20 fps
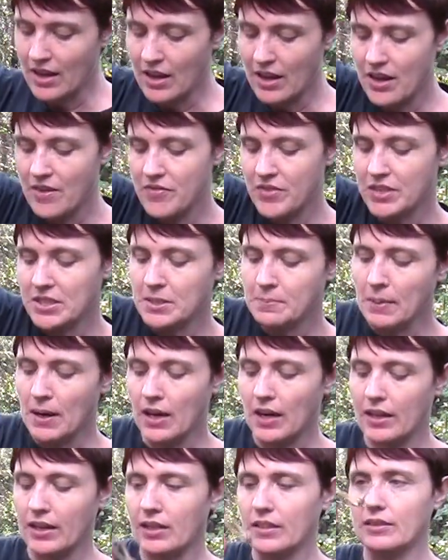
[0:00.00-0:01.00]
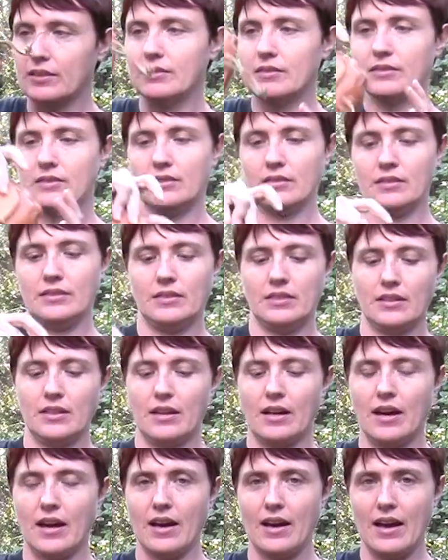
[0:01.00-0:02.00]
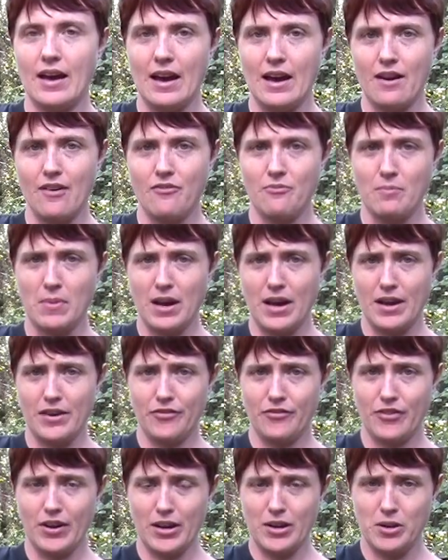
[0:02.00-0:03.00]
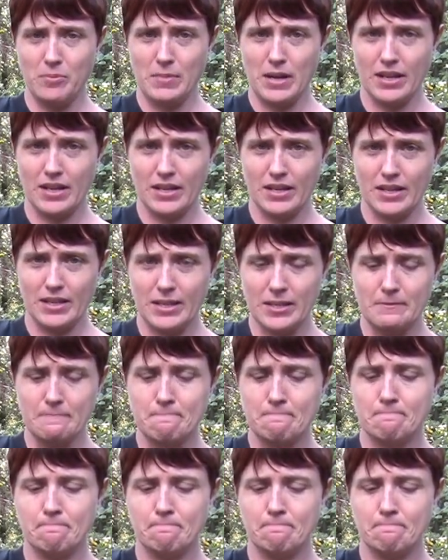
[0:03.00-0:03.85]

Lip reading: In this pocket, I have my fire making kit,